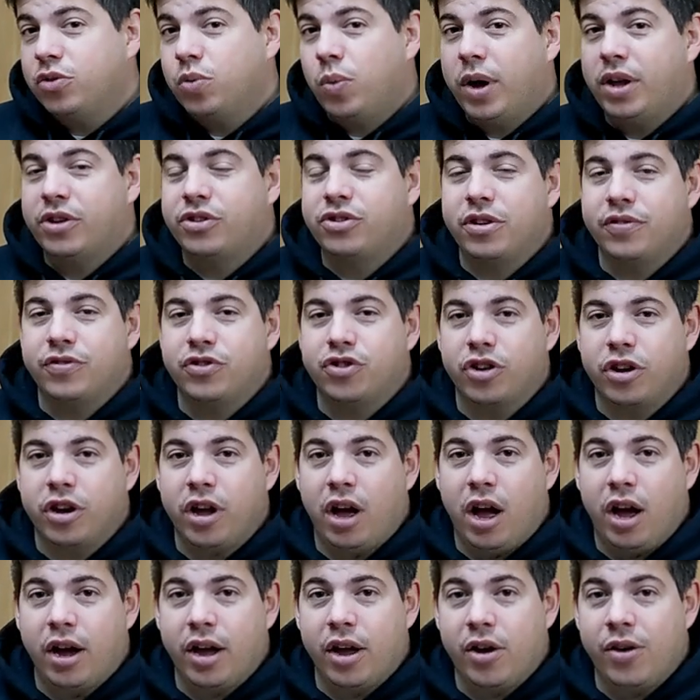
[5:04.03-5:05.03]
west of
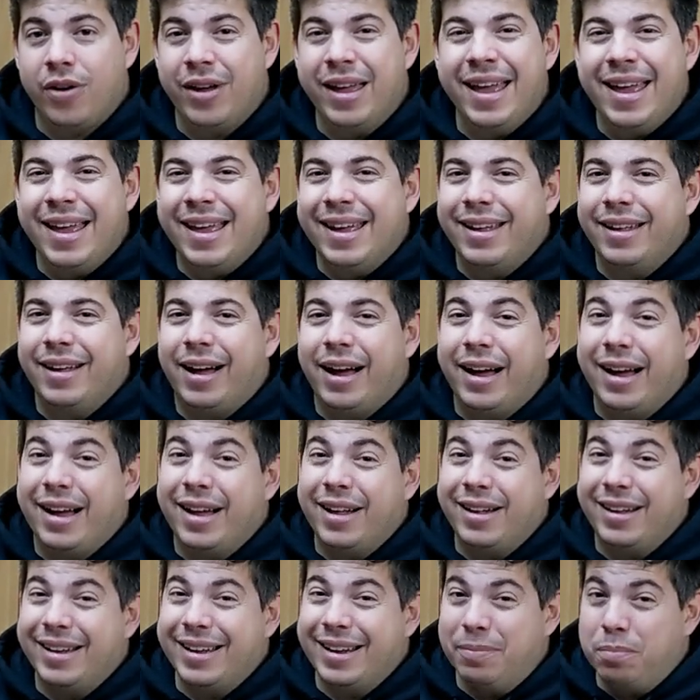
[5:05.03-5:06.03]
Chicago,
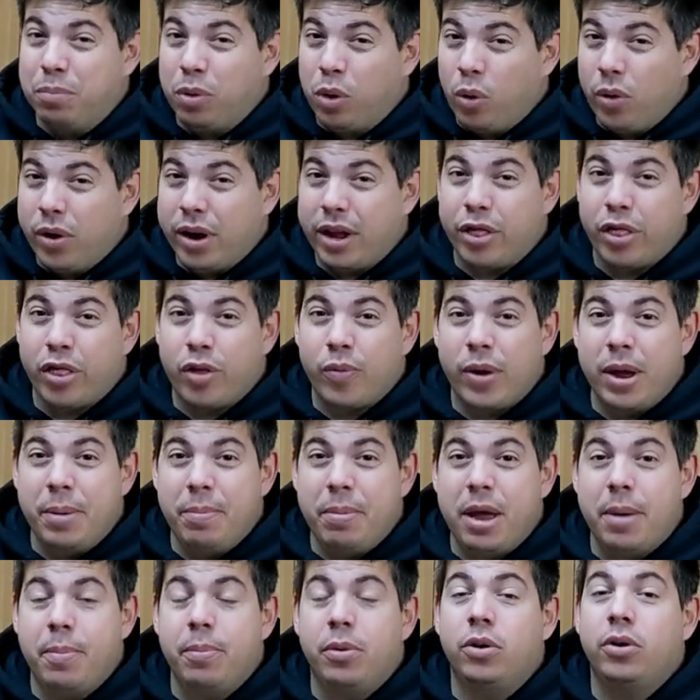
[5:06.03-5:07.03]
employing 3
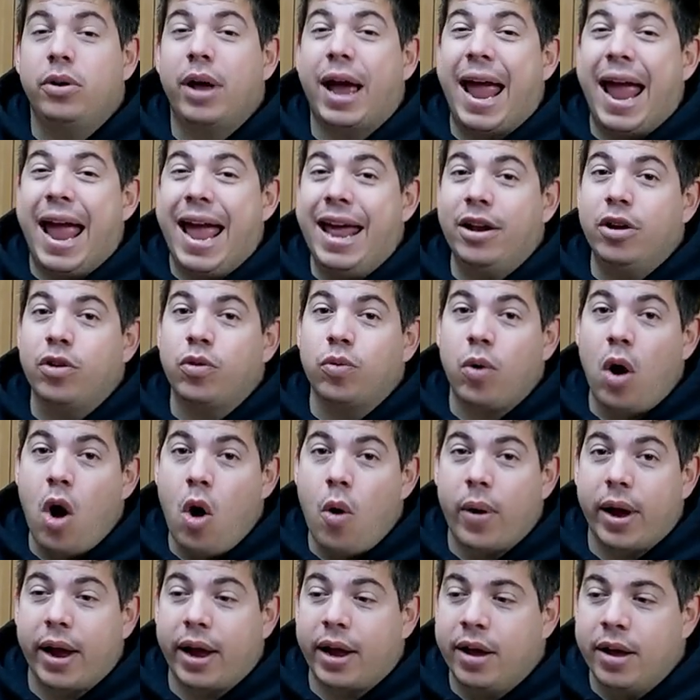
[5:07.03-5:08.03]
people and
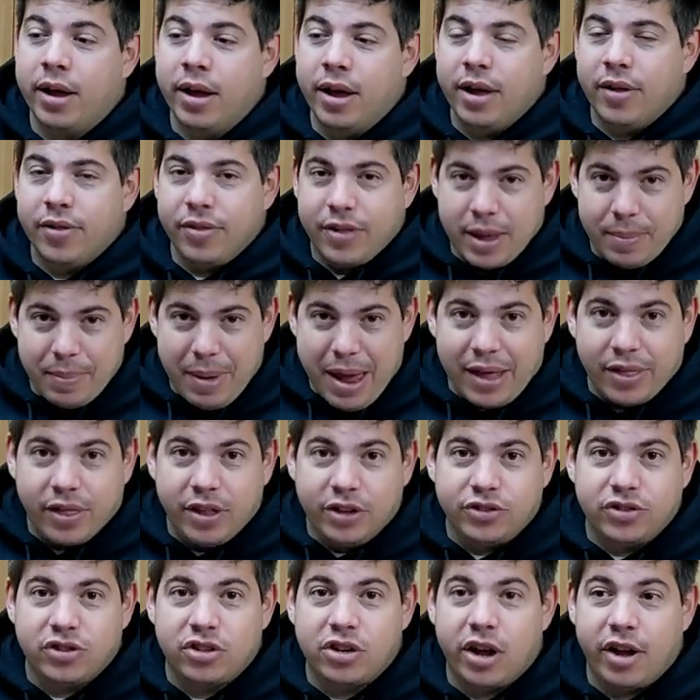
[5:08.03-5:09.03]
growing. They make
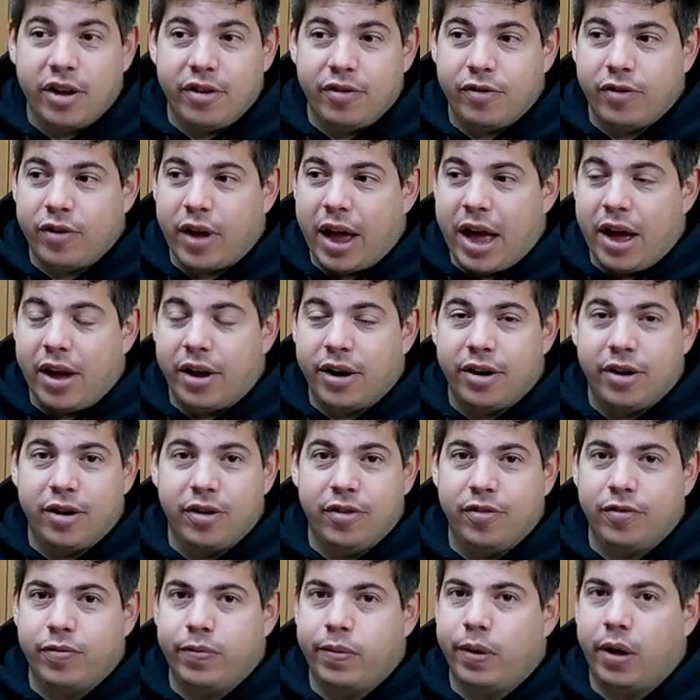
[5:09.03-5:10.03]
this stuff out
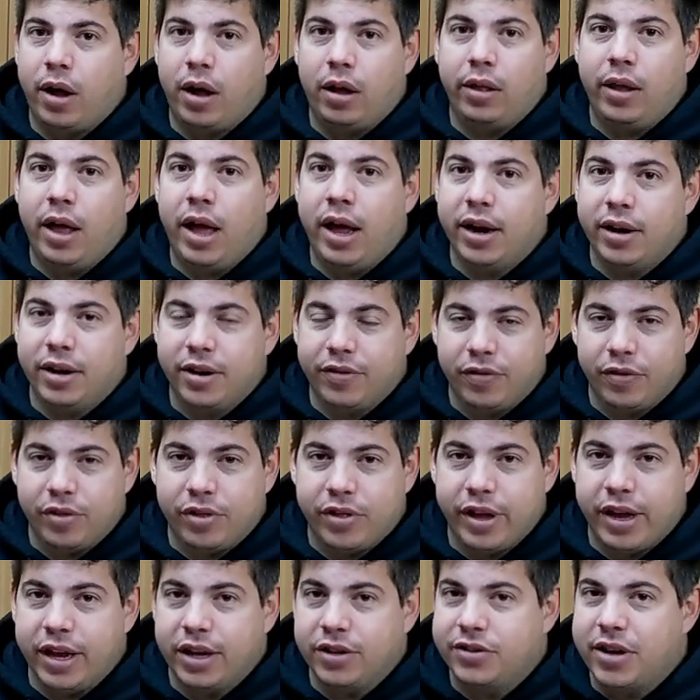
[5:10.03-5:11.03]
of a lot of different
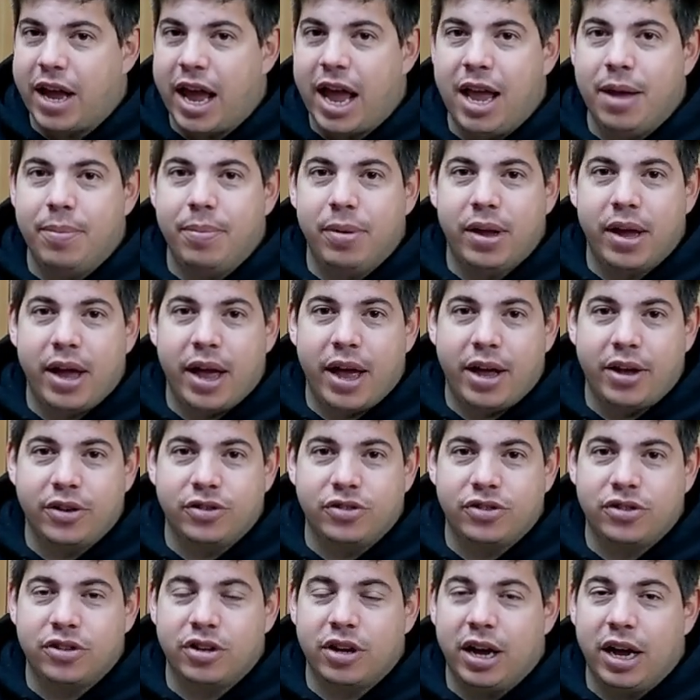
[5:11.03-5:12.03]
things,
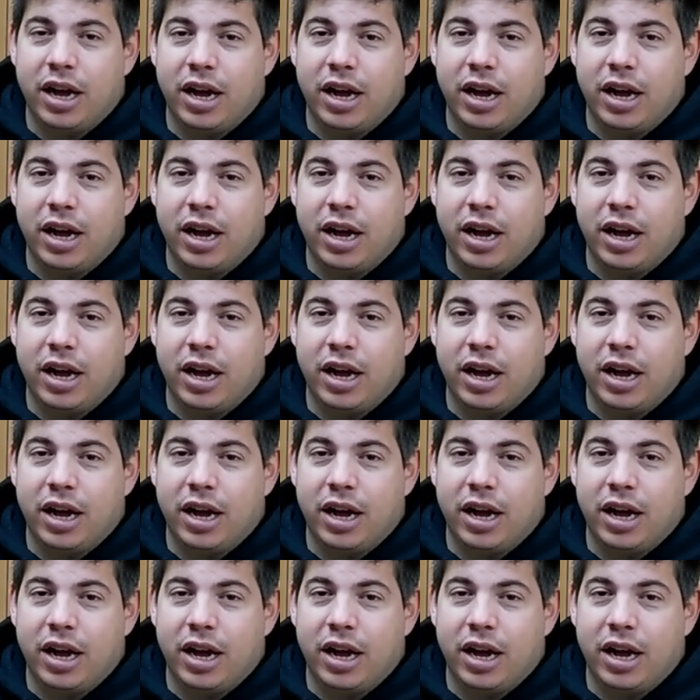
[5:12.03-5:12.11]
ABS,